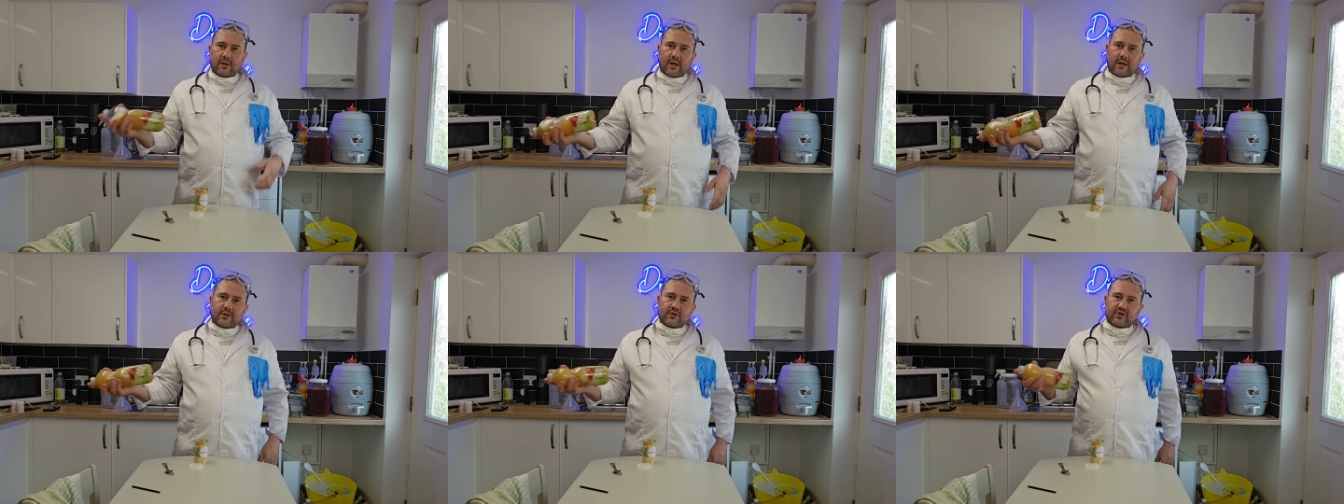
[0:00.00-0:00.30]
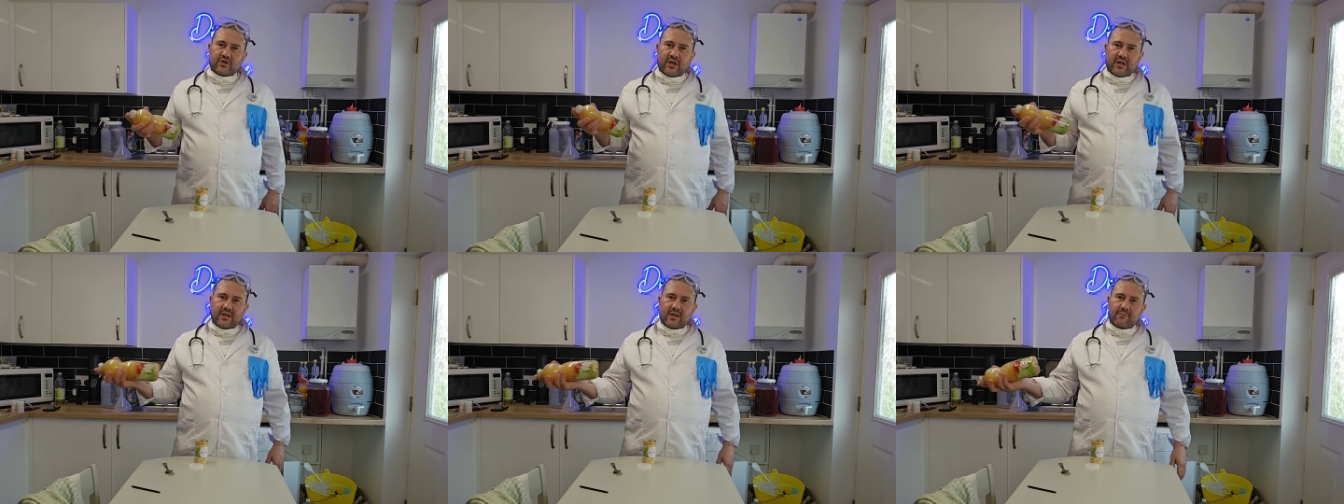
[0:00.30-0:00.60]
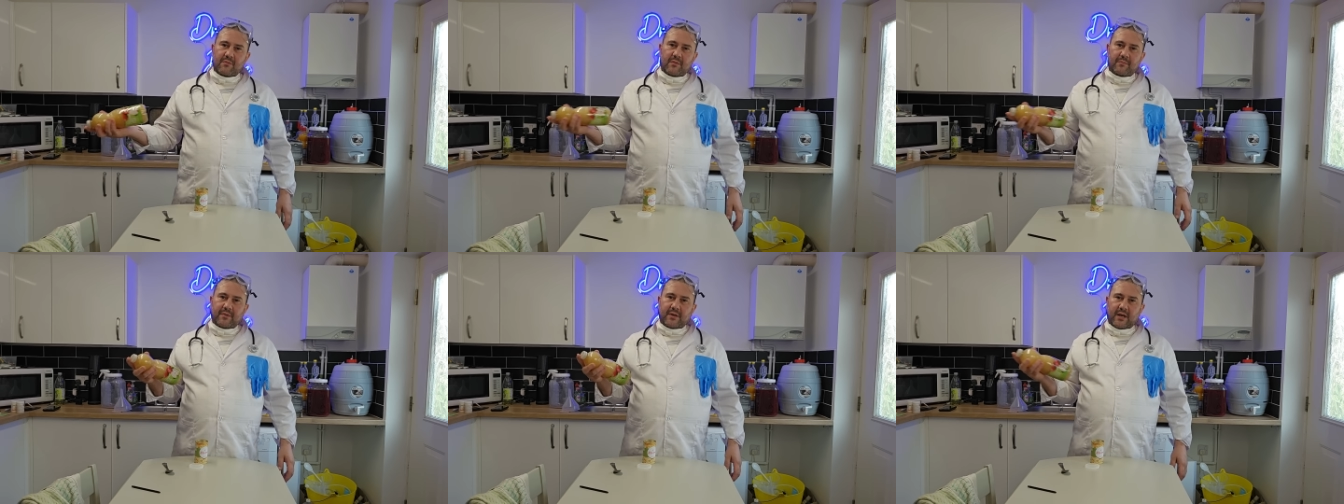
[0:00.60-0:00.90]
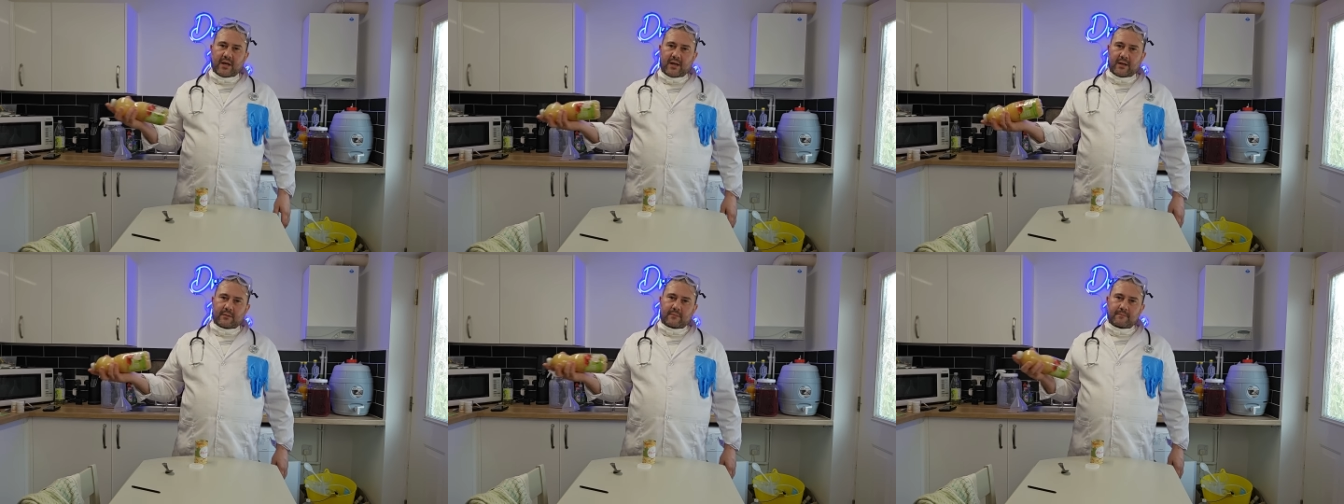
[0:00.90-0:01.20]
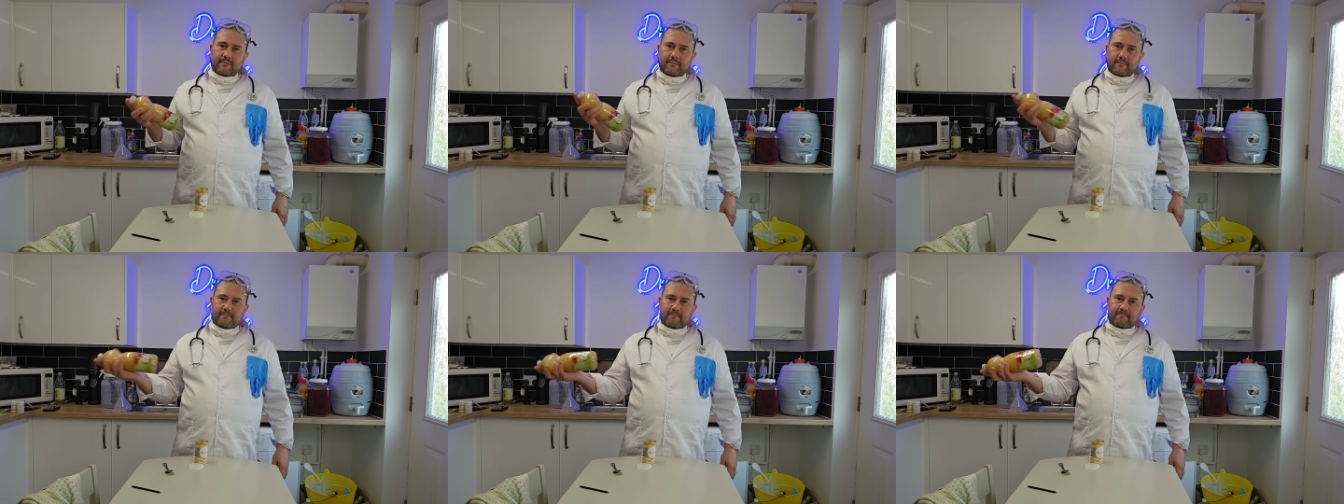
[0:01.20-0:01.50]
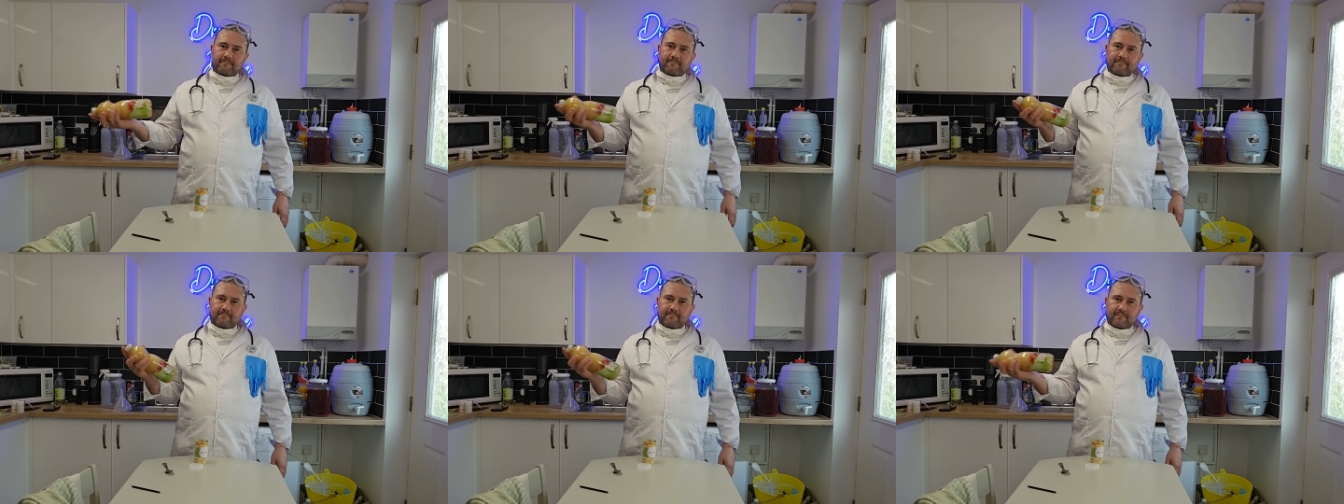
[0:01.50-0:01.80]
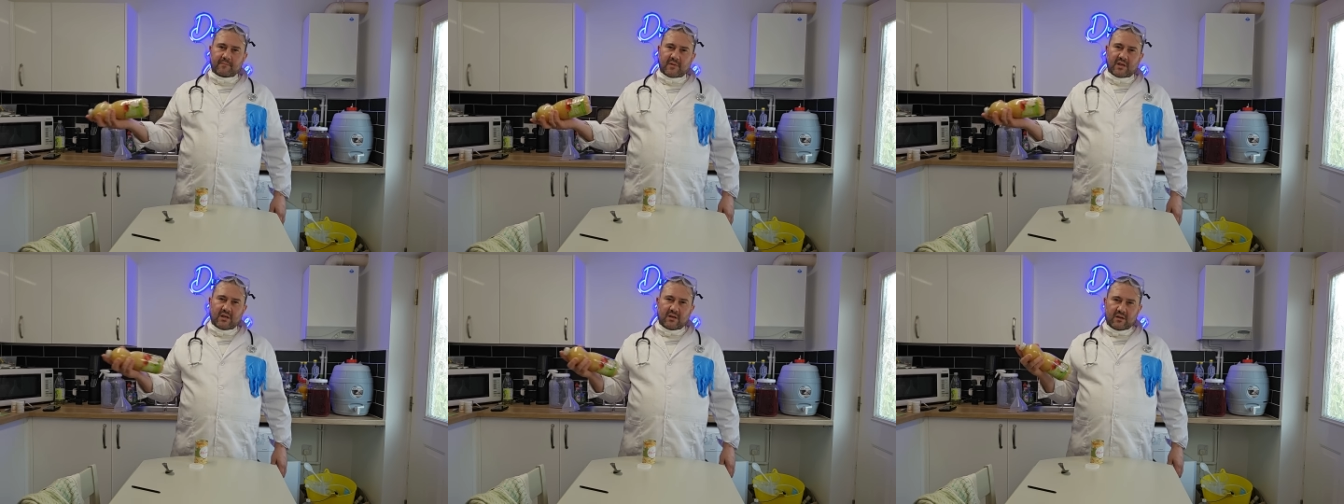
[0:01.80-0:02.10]
and shake him up again.
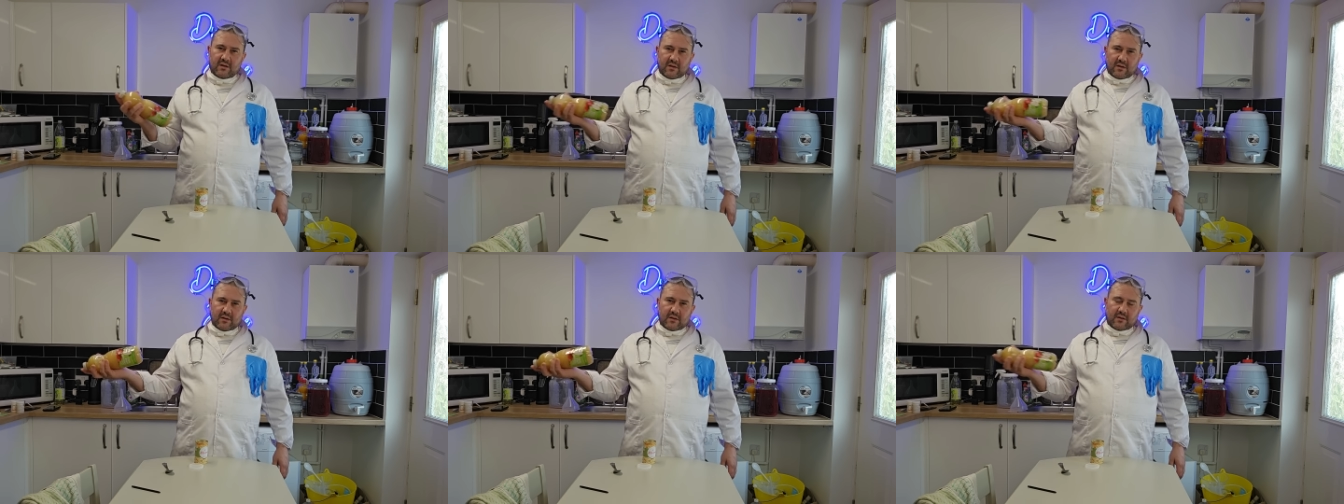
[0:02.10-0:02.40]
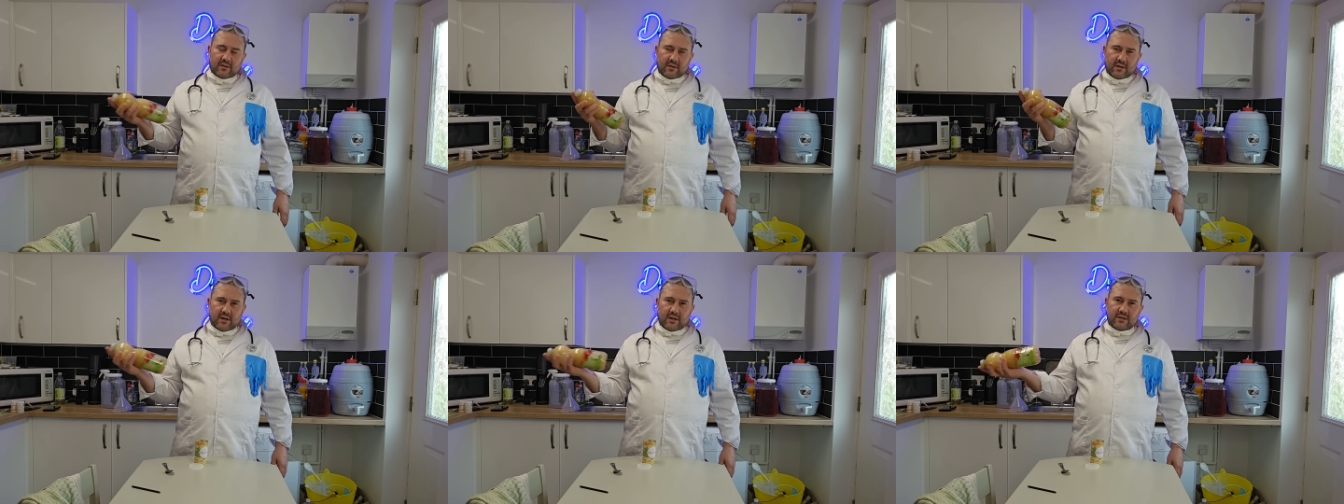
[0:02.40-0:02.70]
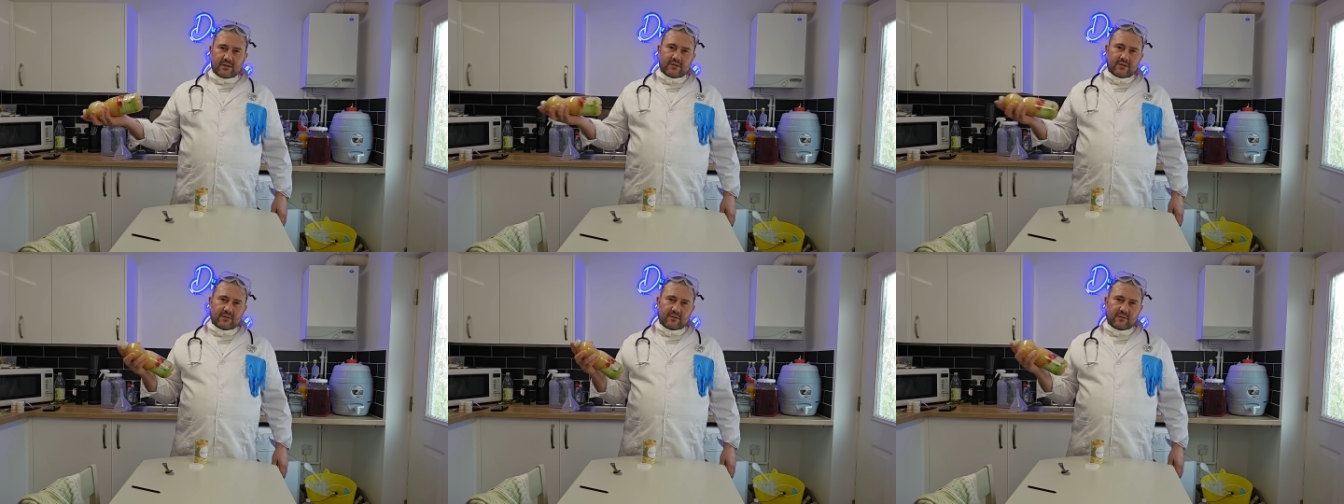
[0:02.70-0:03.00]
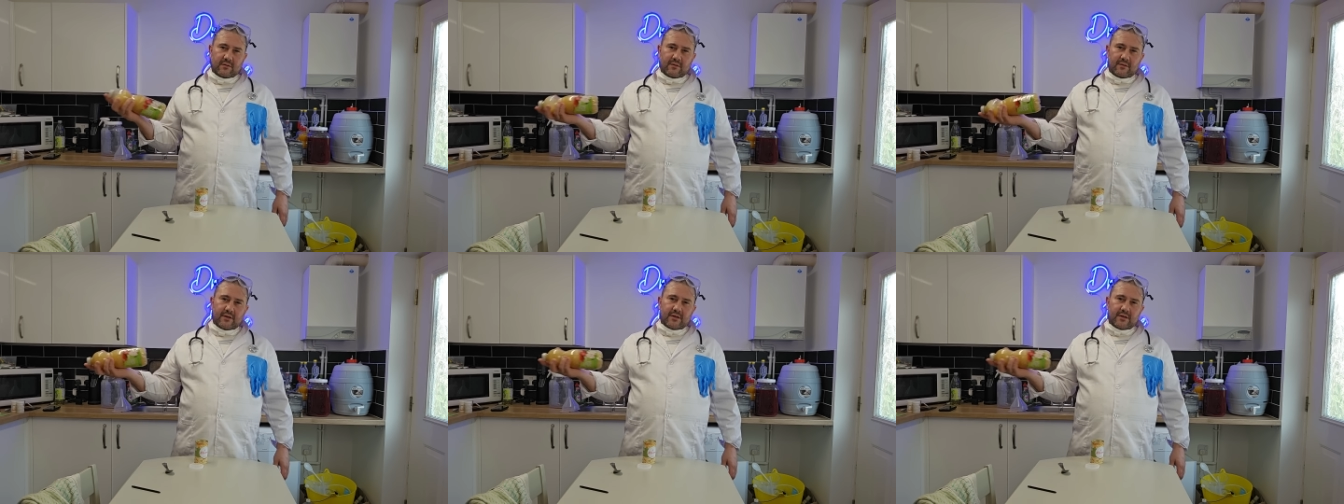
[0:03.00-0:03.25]
Guys,